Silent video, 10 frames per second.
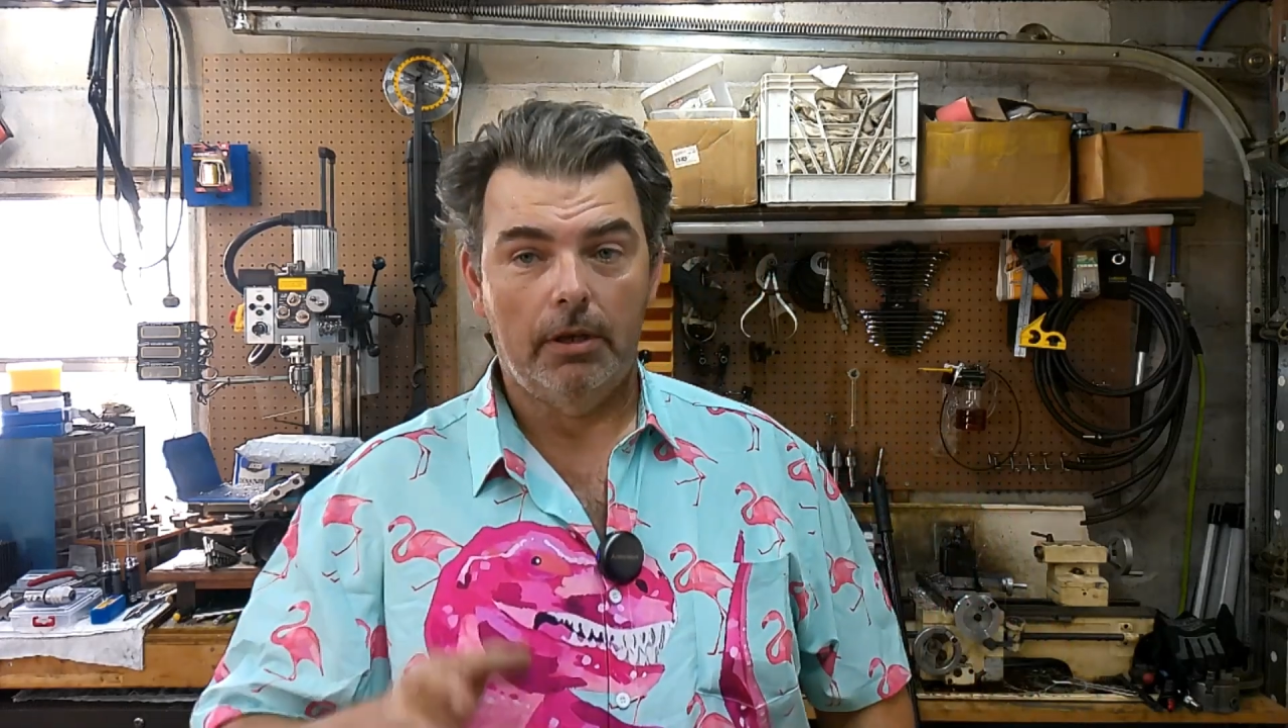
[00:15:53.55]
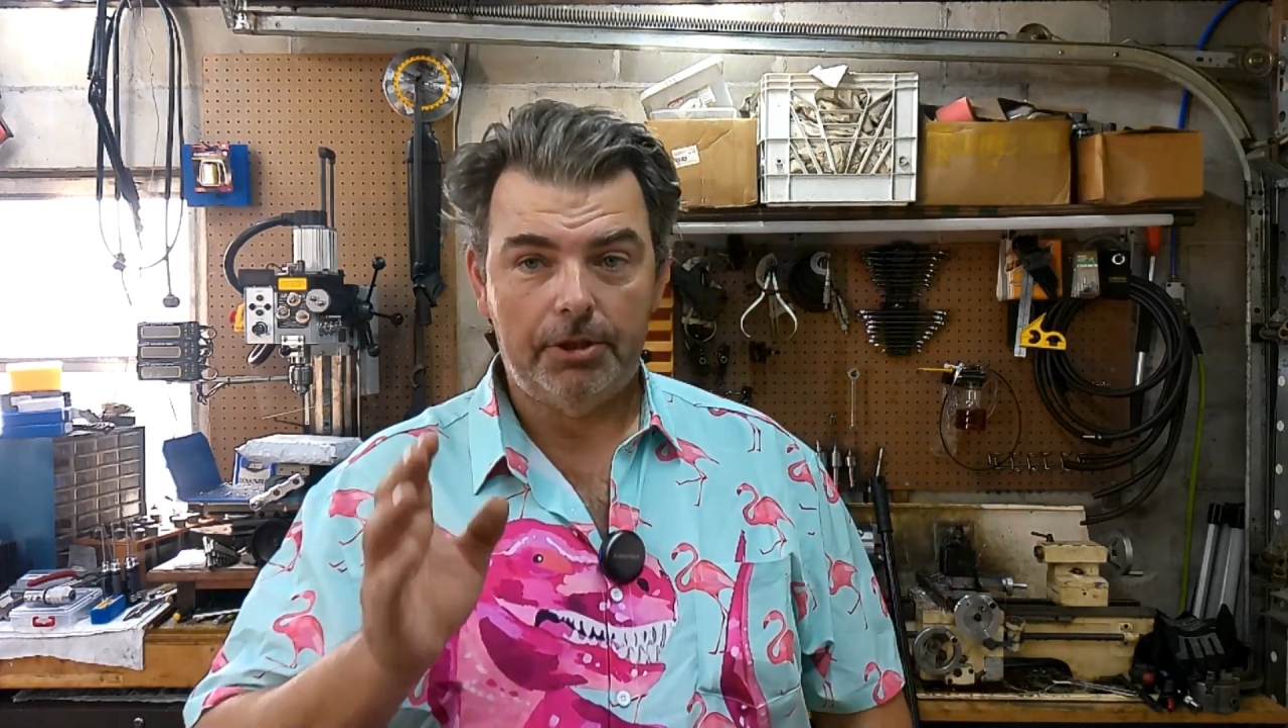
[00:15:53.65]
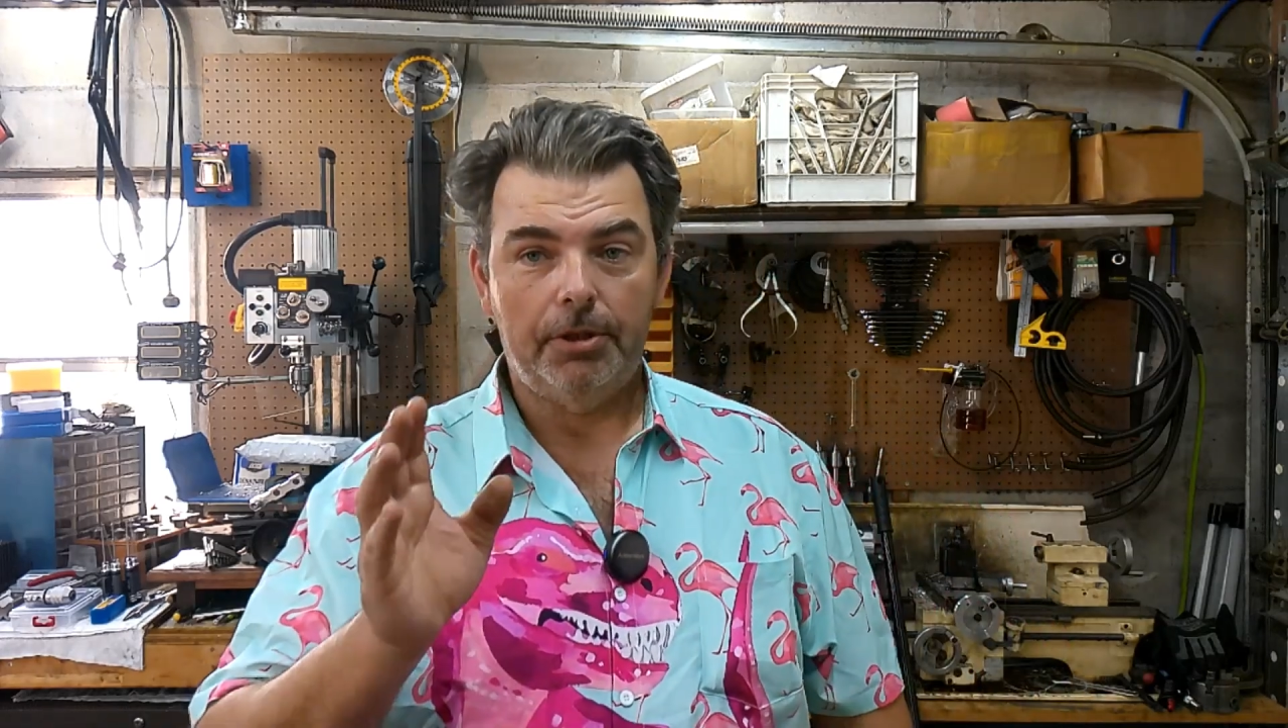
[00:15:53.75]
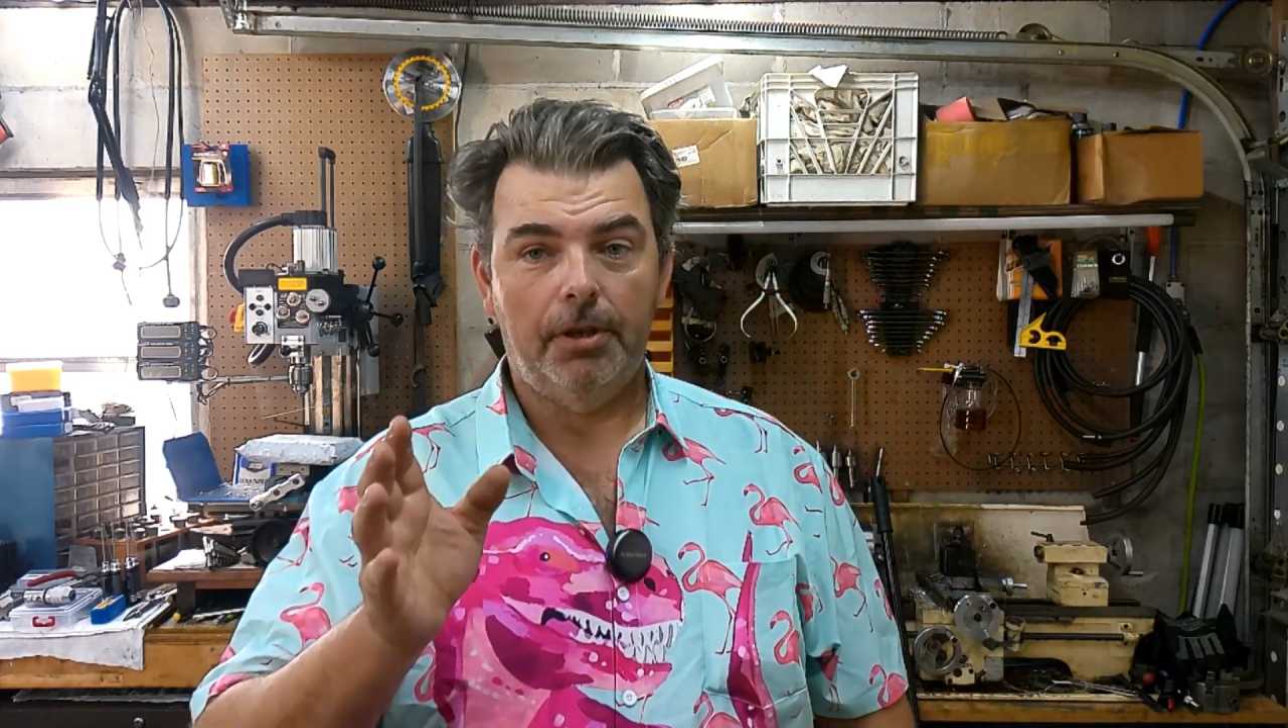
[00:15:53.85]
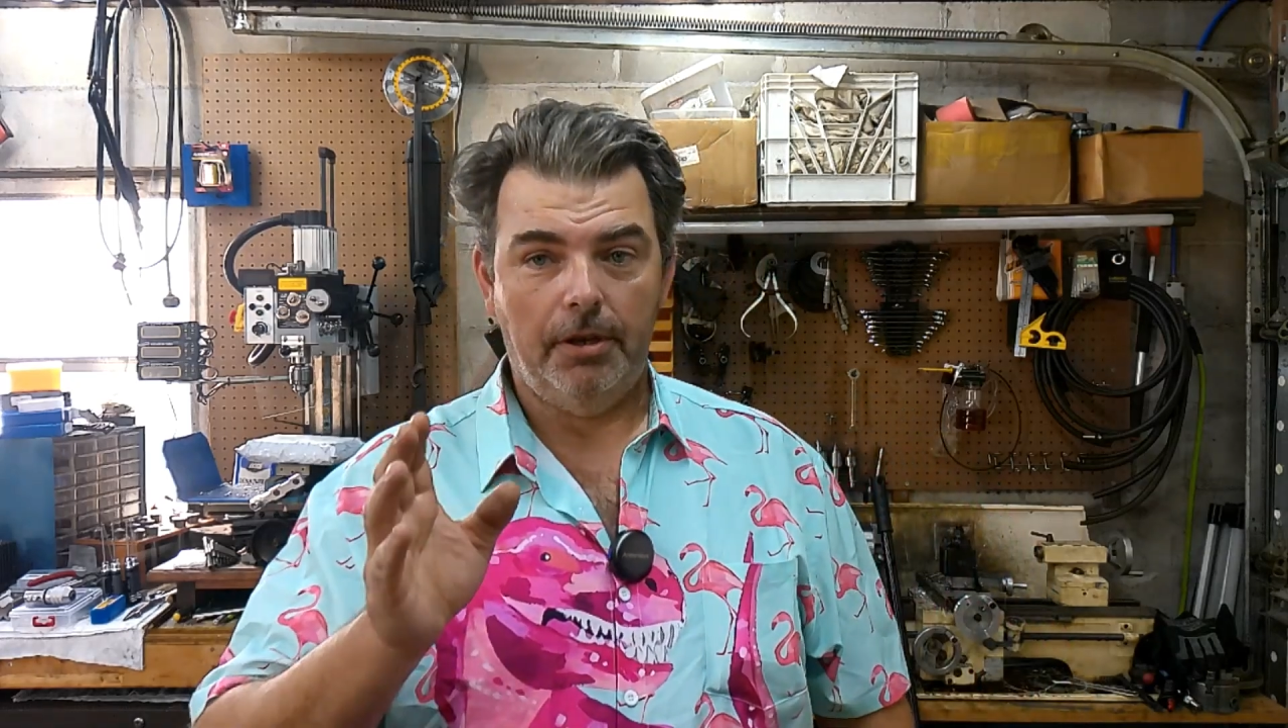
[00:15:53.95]
to
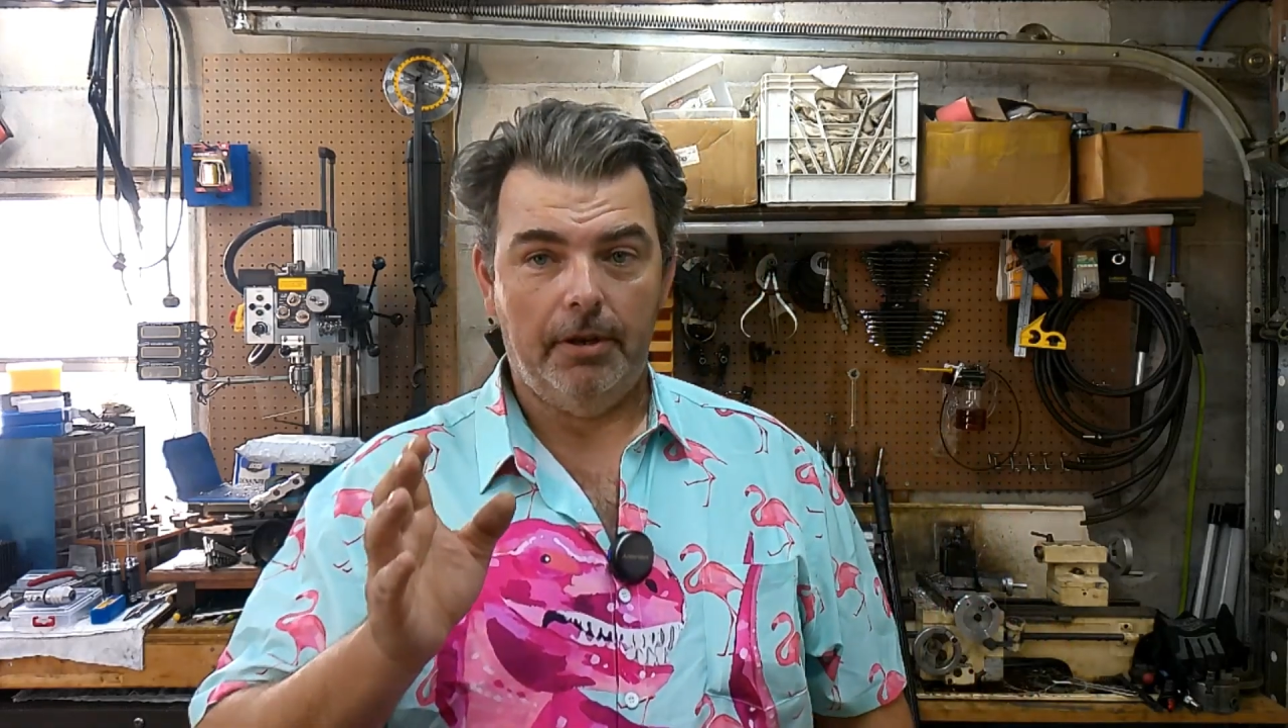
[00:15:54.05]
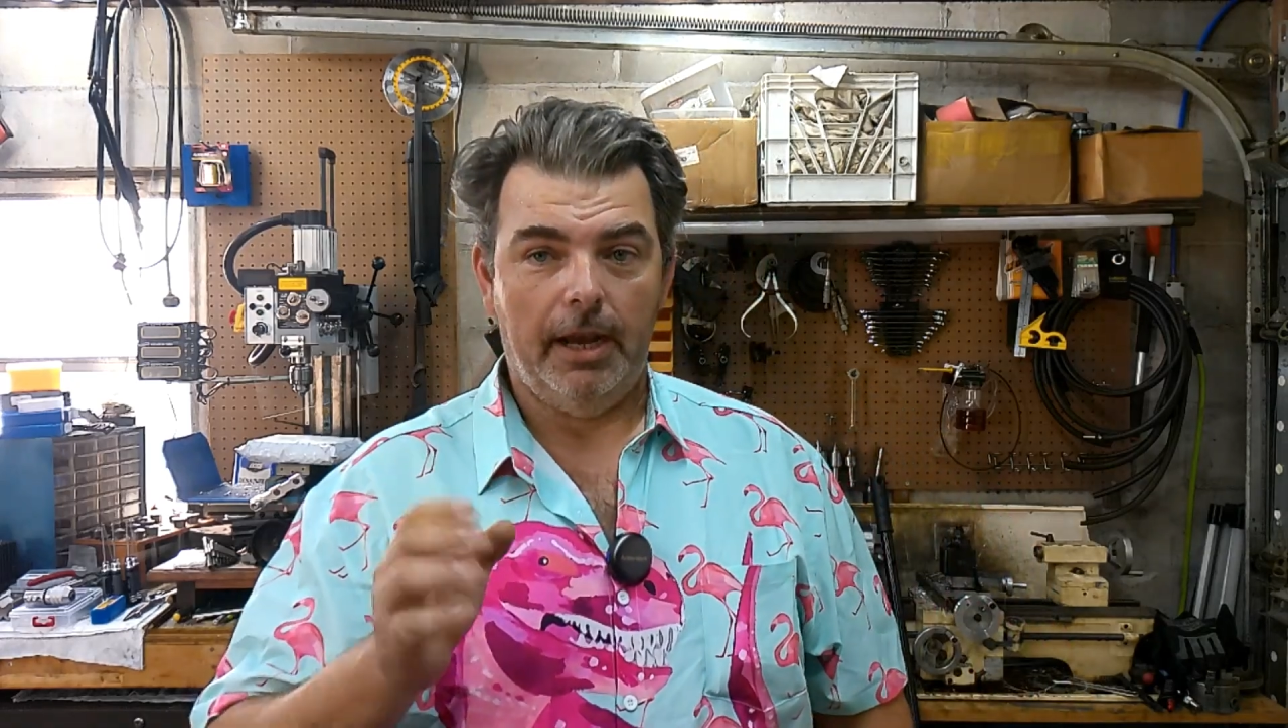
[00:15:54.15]
assure you